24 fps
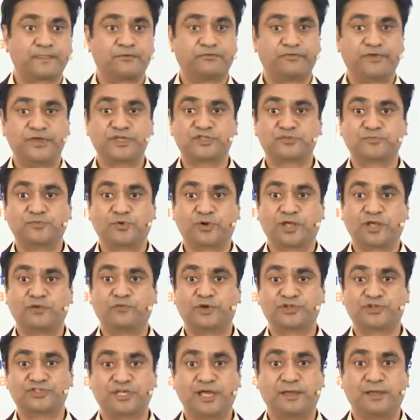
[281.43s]
Facebook and
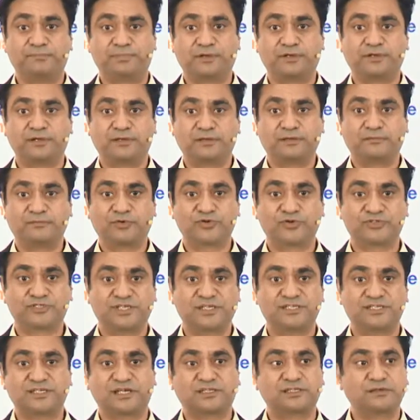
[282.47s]
WhatsApp, because
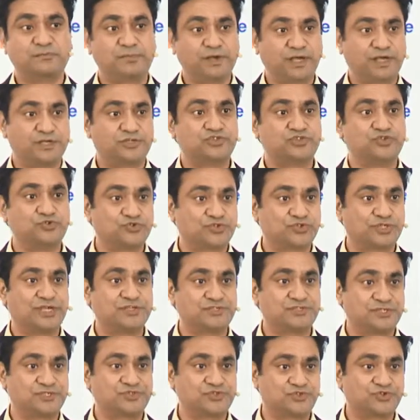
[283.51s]
these are the biggest use
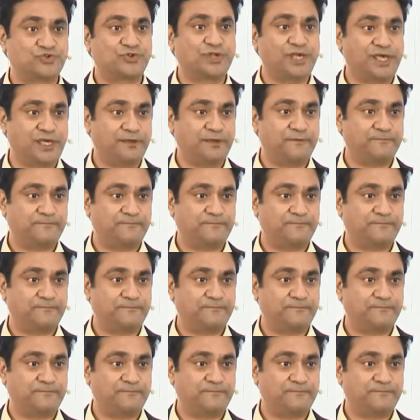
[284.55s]
cases today.